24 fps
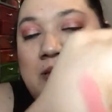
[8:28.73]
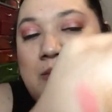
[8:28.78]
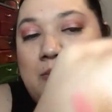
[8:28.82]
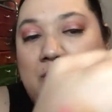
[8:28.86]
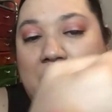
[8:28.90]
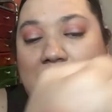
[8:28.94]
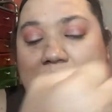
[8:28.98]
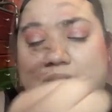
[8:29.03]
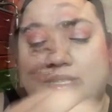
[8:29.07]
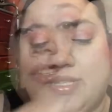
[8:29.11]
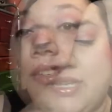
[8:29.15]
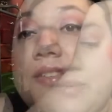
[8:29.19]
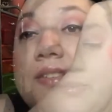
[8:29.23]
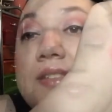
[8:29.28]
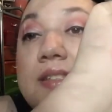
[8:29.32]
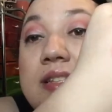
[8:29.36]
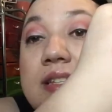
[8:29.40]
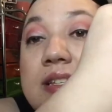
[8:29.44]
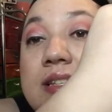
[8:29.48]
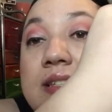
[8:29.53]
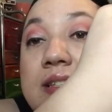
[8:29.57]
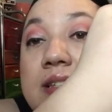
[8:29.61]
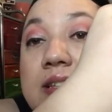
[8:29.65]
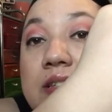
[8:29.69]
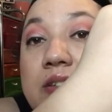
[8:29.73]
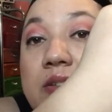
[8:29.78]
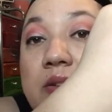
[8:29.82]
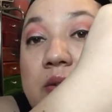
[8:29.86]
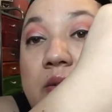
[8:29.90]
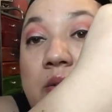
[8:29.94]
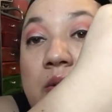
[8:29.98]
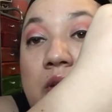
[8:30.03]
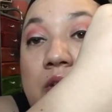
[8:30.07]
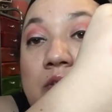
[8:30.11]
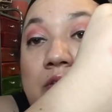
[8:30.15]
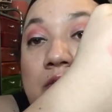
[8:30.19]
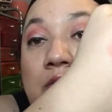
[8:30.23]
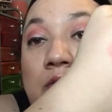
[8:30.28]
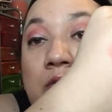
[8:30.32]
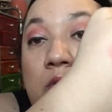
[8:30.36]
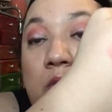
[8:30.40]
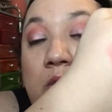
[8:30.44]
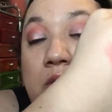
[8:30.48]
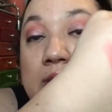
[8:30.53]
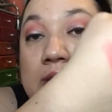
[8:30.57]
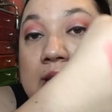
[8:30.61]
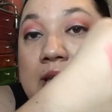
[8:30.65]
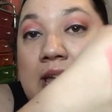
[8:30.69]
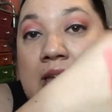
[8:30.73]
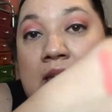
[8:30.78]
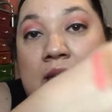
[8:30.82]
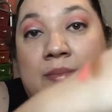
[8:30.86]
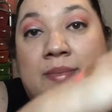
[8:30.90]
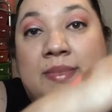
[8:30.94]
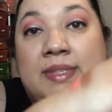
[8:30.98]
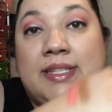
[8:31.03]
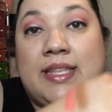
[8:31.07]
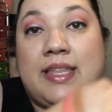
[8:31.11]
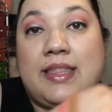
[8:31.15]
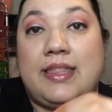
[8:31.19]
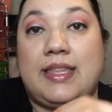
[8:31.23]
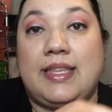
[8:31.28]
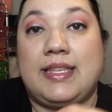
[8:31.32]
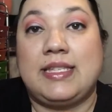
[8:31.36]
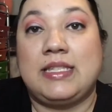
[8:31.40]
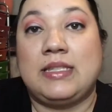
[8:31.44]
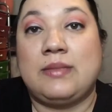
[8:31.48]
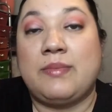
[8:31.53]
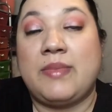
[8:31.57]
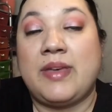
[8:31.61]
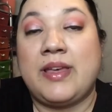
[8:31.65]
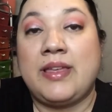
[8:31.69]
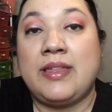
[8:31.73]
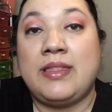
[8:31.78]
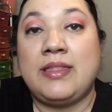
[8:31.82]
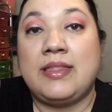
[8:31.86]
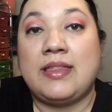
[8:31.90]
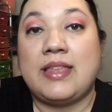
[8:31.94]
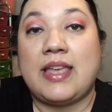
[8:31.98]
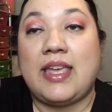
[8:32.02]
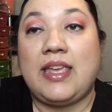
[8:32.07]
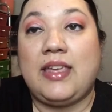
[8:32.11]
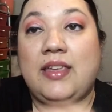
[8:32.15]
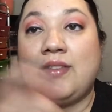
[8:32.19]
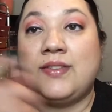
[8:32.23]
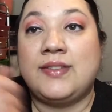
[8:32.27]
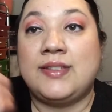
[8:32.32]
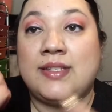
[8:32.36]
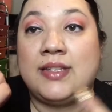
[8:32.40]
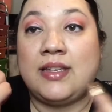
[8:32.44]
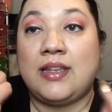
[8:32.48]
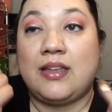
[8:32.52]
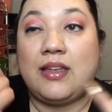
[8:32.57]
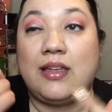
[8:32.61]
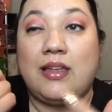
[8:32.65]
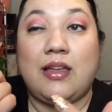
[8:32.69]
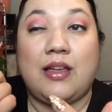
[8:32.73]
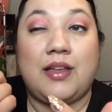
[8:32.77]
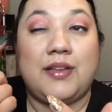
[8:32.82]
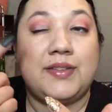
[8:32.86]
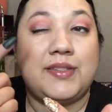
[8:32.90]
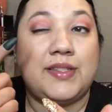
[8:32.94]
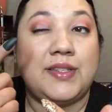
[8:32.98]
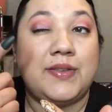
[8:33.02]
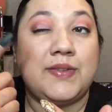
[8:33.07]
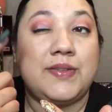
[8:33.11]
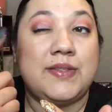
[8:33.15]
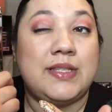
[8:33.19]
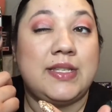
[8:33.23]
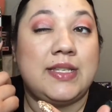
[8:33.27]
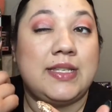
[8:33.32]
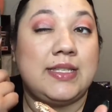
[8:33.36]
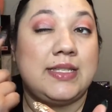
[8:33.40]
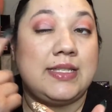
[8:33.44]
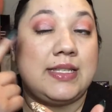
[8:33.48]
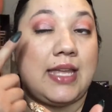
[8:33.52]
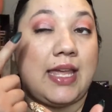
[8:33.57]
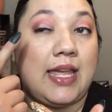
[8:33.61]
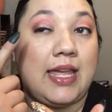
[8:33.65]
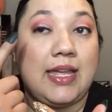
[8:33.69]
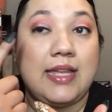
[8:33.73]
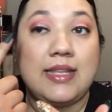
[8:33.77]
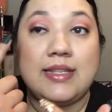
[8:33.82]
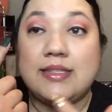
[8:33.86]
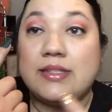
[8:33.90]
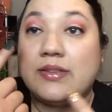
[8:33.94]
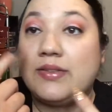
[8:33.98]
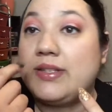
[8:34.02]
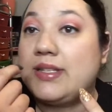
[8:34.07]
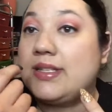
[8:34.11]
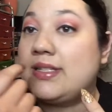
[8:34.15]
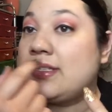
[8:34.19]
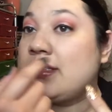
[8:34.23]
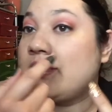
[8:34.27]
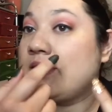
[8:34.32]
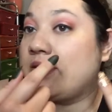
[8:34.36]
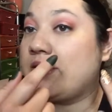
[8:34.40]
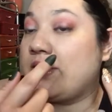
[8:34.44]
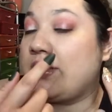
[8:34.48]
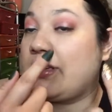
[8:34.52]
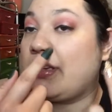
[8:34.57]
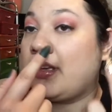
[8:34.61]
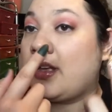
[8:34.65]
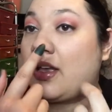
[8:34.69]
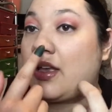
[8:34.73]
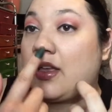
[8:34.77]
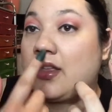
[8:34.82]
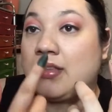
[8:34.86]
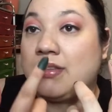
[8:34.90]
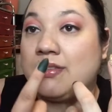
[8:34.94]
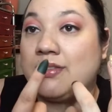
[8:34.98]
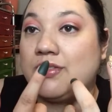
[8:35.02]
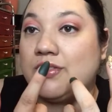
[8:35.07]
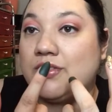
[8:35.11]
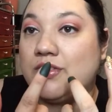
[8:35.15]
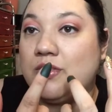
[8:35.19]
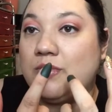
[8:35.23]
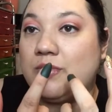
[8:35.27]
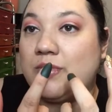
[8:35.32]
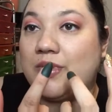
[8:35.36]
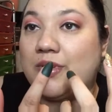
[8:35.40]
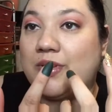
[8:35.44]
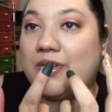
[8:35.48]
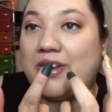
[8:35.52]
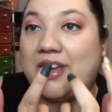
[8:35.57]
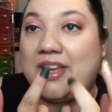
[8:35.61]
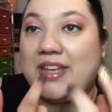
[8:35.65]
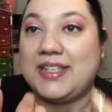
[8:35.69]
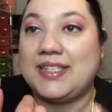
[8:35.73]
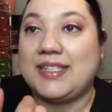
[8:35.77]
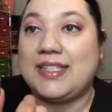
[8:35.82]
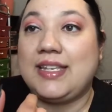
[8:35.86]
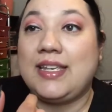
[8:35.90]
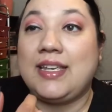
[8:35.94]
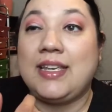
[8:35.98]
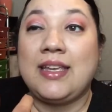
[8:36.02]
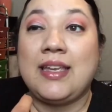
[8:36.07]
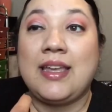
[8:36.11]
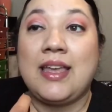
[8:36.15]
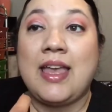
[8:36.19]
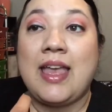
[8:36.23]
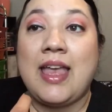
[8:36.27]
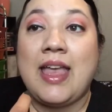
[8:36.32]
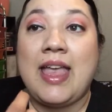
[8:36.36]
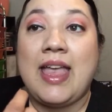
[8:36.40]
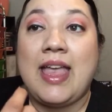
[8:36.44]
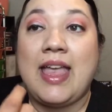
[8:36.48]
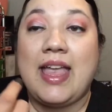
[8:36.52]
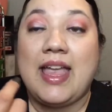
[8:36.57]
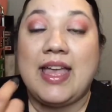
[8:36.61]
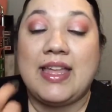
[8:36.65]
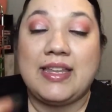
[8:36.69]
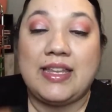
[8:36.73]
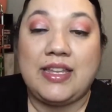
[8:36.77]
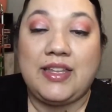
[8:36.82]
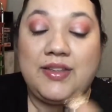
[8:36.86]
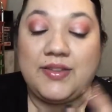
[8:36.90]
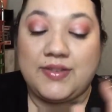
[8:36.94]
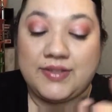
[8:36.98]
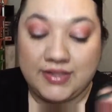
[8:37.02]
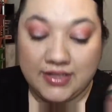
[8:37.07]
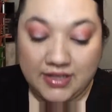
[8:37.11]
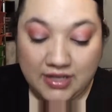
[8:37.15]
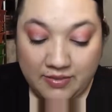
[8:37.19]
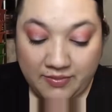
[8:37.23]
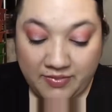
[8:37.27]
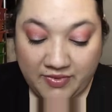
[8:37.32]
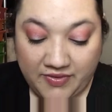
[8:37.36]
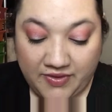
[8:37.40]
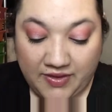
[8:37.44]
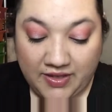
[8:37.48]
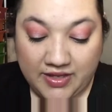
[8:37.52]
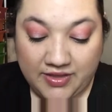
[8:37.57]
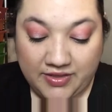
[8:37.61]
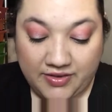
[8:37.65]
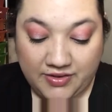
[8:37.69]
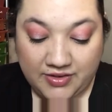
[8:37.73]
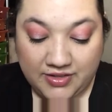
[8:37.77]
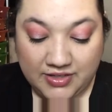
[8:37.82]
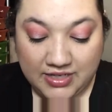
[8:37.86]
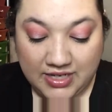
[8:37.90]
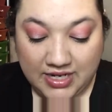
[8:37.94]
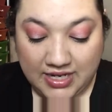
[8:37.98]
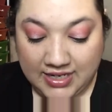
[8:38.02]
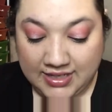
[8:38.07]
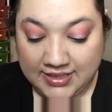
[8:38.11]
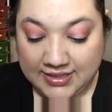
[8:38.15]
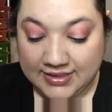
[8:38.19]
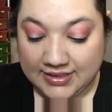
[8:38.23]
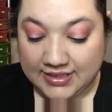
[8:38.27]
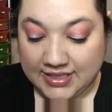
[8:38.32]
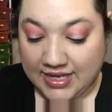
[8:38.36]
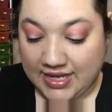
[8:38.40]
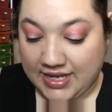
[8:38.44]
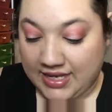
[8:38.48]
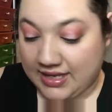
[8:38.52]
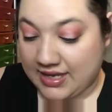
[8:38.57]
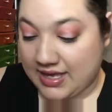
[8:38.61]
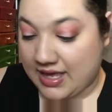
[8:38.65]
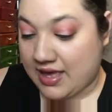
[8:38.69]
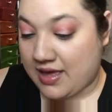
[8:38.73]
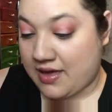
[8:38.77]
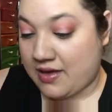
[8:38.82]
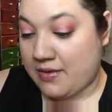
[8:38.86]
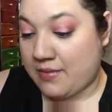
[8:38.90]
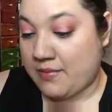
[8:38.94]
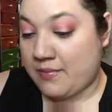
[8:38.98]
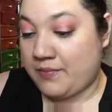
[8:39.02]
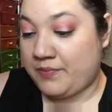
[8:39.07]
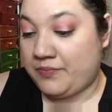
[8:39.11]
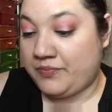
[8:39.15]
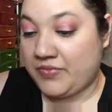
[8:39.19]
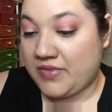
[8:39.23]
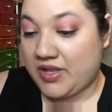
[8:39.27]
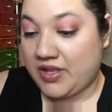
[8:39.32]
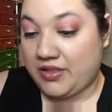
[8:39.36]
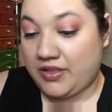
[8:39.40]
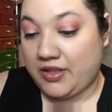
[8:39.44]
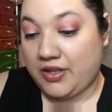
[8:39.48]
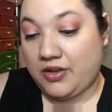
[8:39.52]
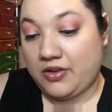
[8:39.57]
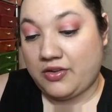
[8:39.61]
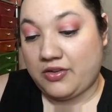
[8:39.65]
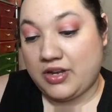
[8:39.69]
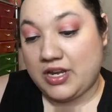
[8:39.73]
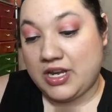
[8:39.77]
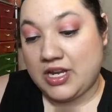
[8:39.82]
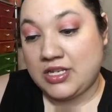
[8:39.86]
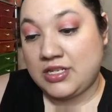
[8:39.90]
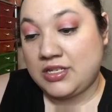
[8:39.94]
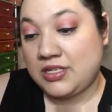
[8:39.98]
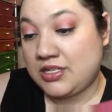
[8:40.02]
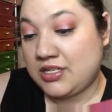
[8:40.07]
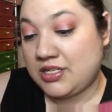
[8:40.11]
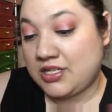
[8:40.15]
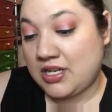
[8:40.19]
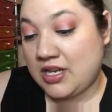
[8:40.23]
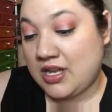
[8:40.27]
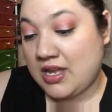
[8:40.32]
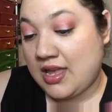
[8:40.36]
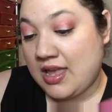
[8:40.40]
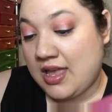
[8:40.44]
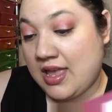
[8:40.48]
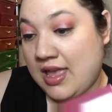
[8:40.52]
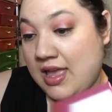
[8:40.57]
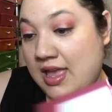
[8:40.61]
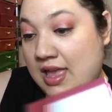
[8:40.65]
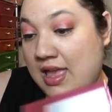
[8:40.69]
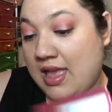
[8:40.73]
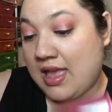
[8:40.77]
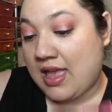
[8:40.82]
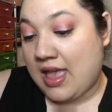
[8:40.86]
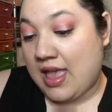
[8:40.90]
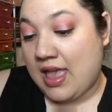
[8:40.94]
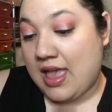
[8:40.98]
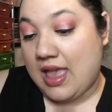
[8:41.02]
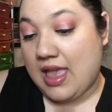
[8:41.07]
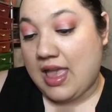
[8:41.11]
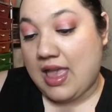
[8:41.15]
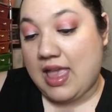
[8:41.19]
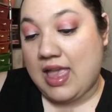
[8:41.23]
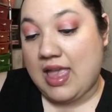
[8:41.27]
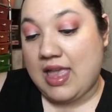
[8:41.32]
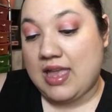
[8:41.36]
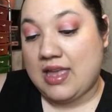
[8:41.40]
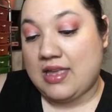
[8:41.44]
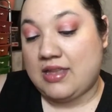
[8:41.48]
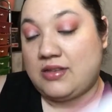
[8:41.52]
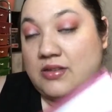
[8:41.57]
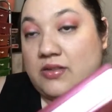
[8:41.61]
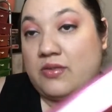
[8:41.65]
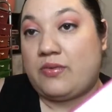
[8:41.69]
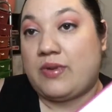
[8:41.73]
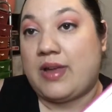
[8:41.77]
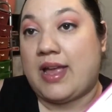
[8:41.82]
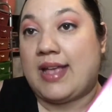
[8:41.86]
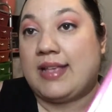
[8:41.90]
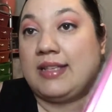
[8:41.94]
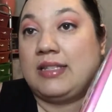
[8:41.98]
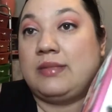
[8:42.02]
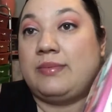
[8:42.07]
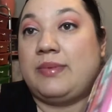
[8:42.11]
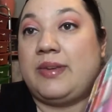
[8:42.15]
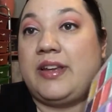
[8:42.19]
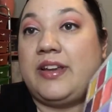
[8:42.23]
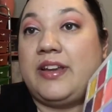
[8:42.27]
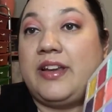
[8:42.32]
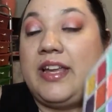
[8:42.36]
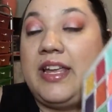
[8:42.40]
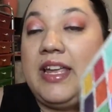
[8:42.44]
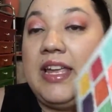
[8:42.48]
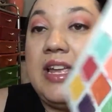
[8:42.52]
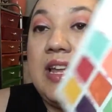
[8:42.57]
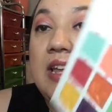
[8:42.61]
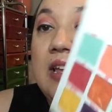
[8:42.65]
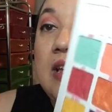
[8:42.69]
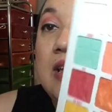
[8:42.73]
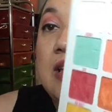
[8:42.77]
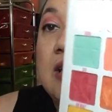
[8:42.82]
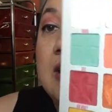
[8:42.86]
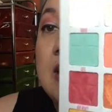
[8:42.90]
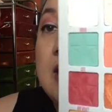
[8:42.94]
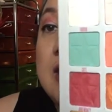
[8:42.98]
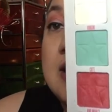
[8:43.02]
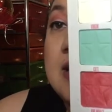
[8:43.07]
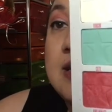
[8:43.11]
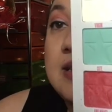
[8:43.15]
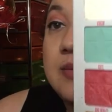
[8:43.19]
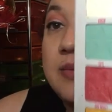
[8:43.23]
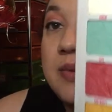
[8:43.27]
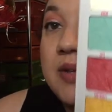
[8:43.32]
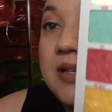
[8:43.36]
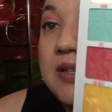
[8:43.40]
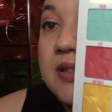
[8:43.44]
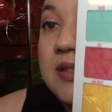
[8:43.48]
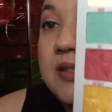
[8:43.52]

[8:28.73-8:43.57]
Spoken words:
to build it up. I used this a total of 4 times this month. I used it also today, so it doesn't look super crazy. And I used a couple of the other shades like Licorice and Raspberry as well,